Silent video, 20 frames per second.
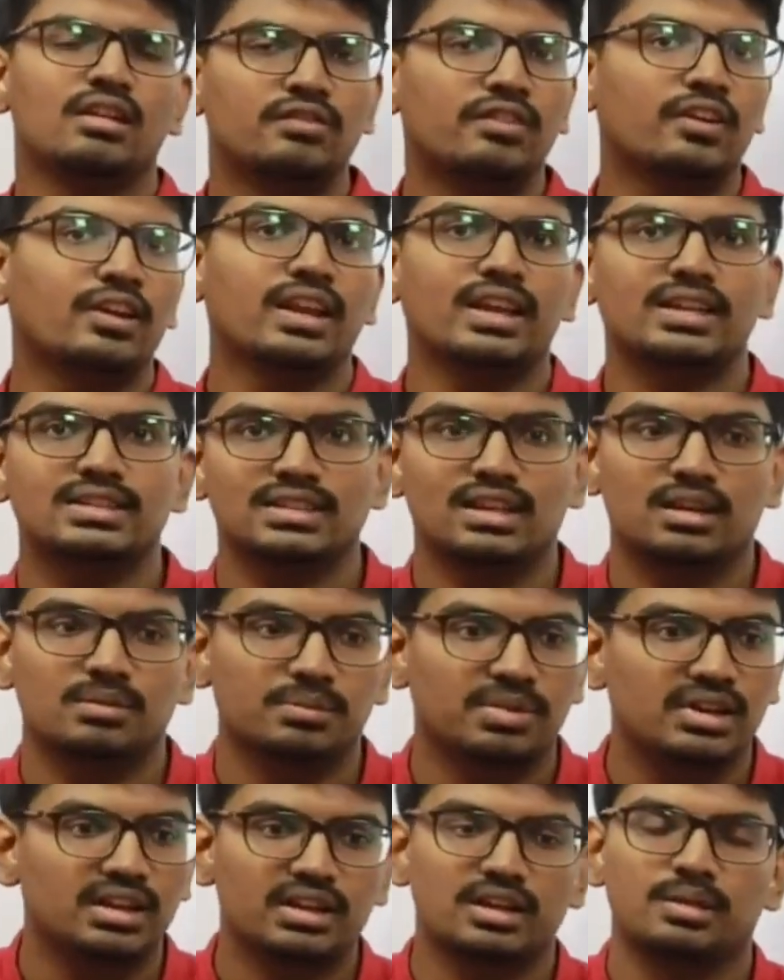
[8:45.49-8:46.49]
For
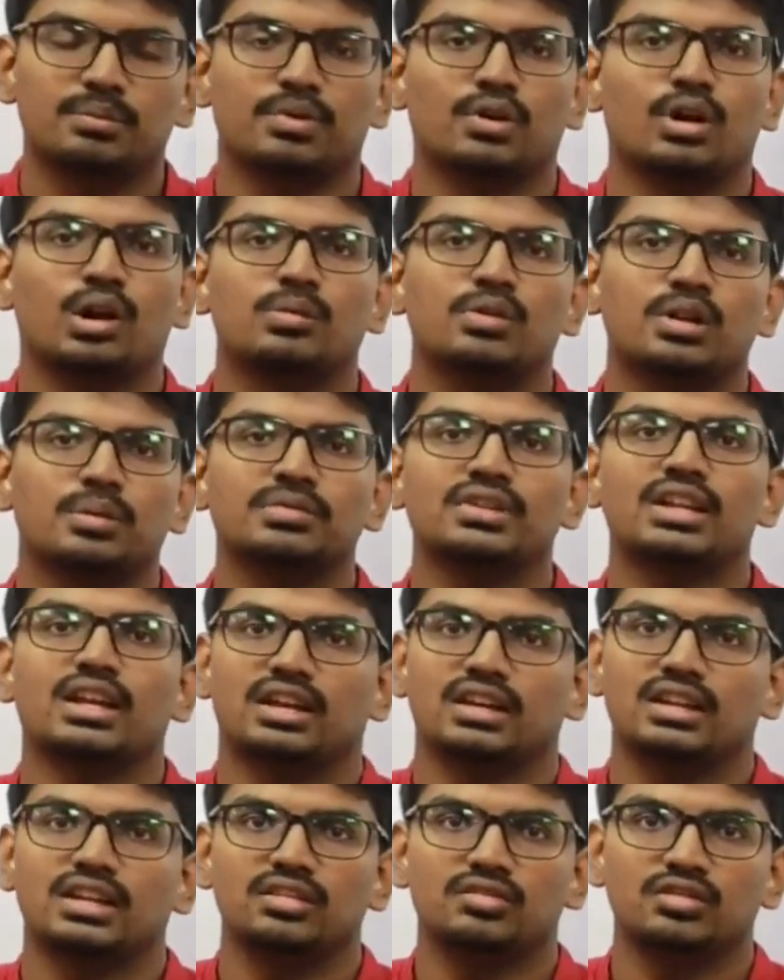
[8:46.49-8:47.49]
example, in a problem they
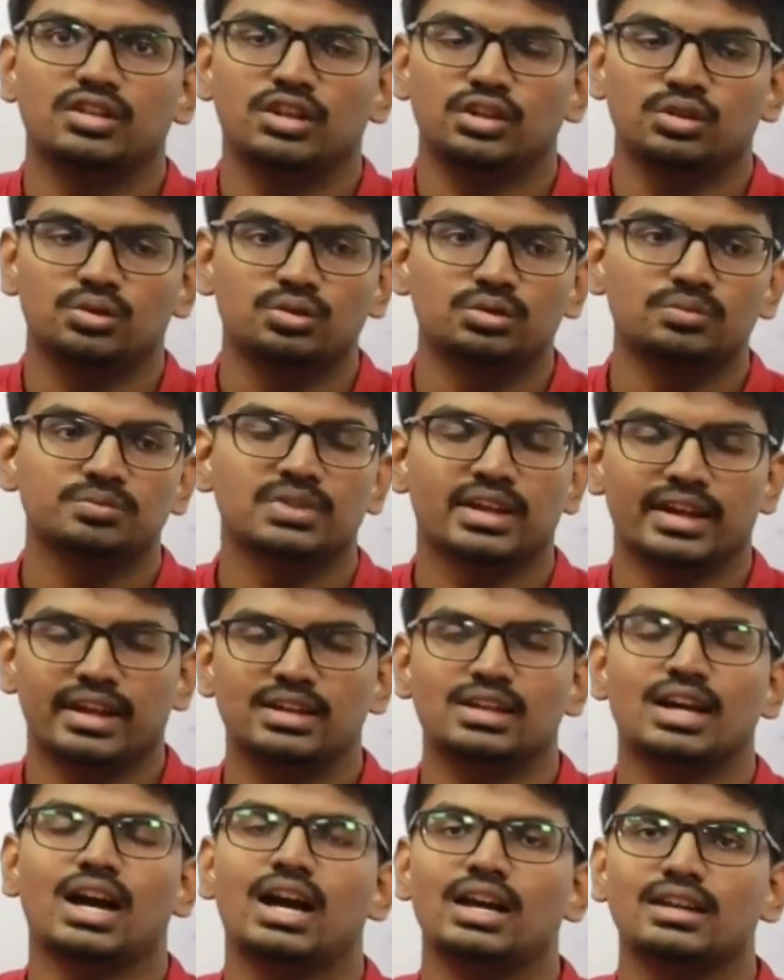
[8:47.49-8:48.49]
are giving you a
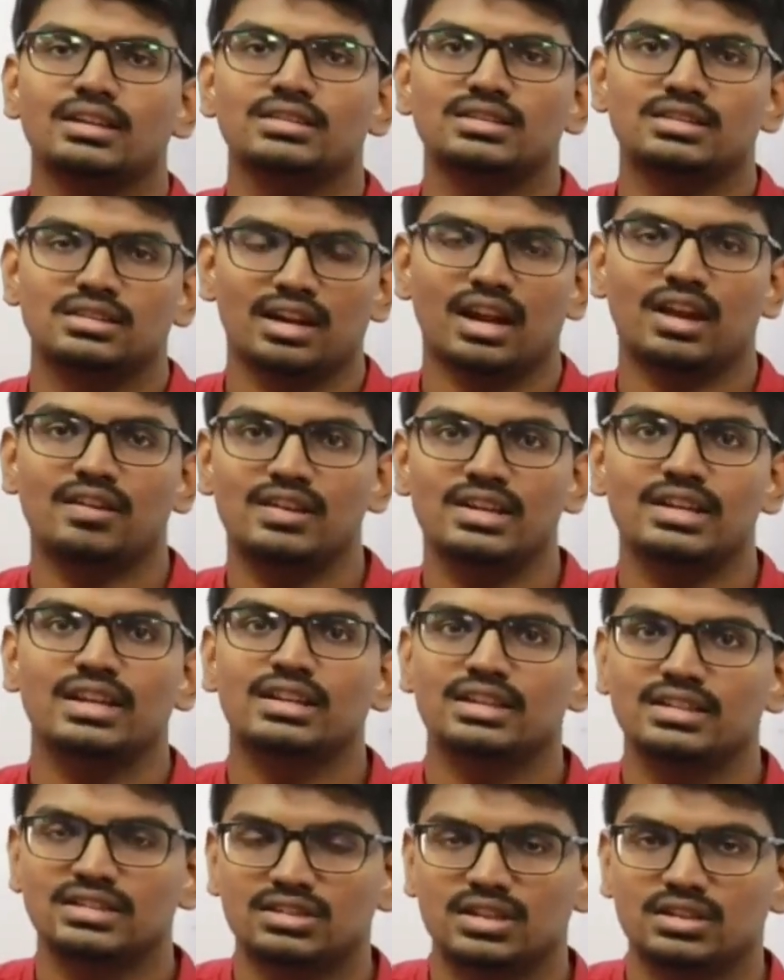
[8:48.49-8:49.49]
car is traveling
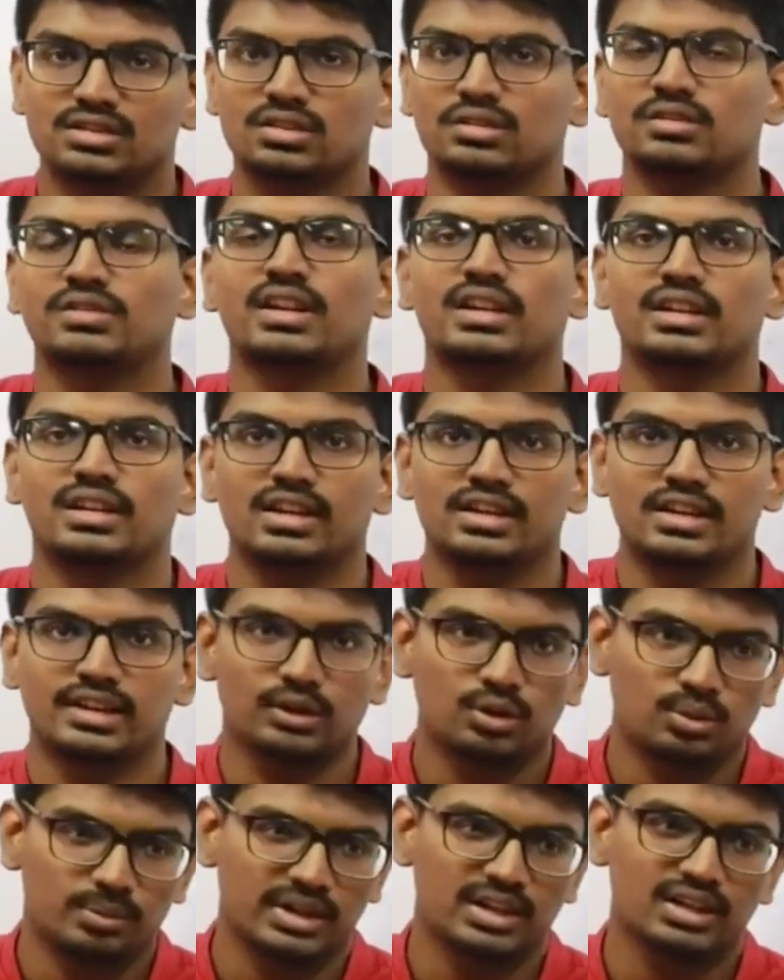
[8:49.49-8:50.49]
a distance of 100
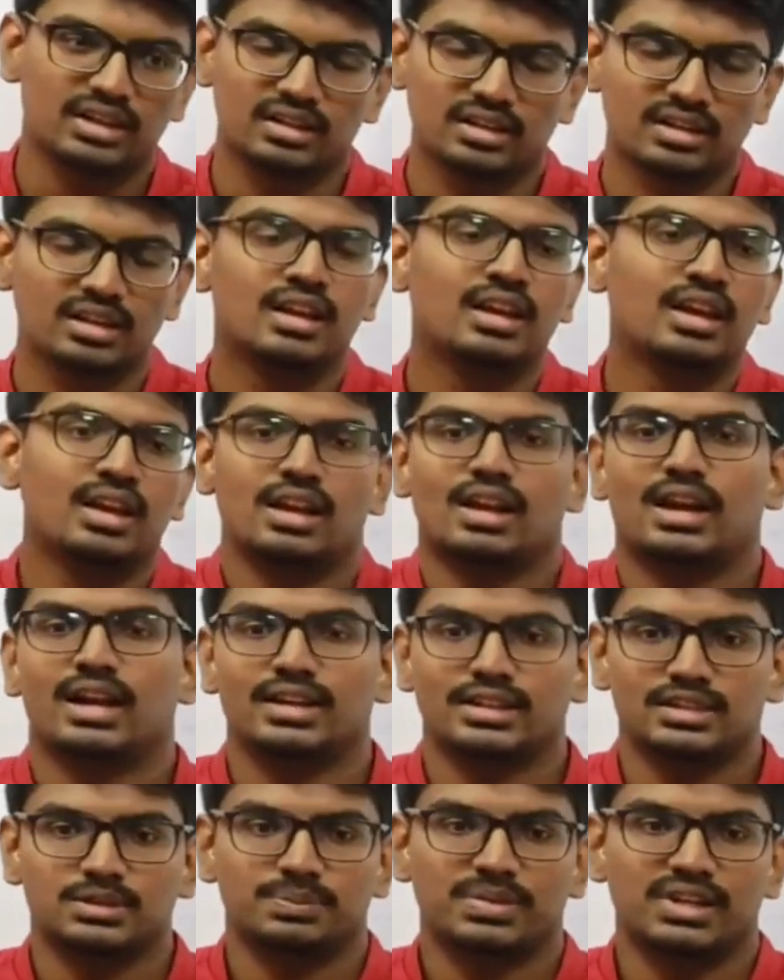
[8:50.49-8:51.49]
km
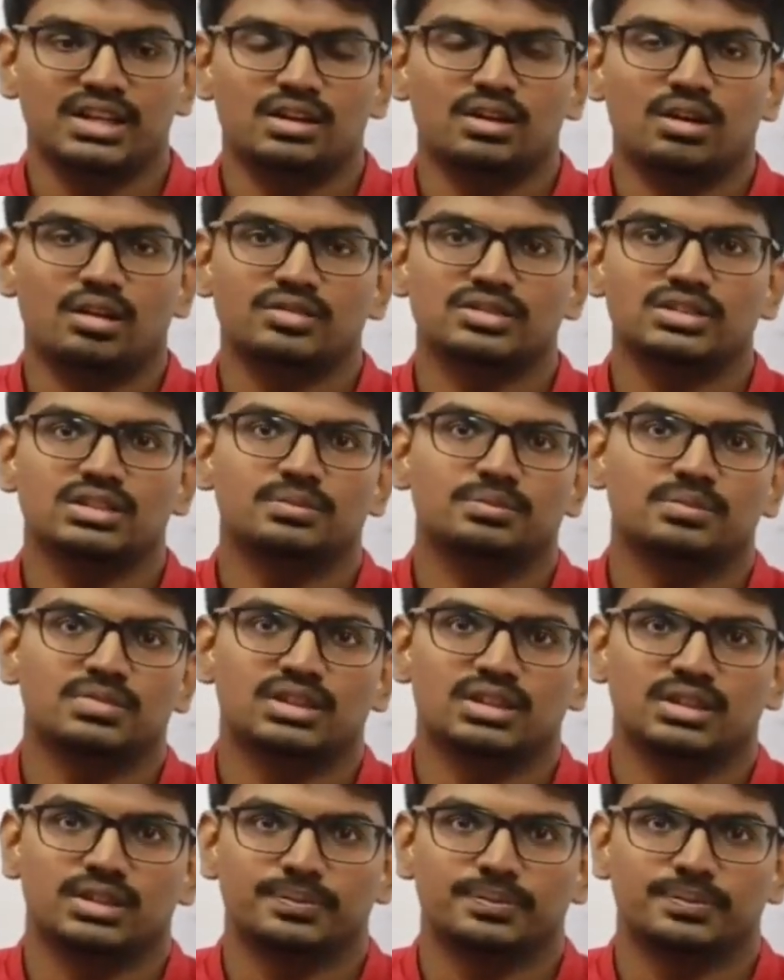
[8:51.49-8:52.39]
at a speed of some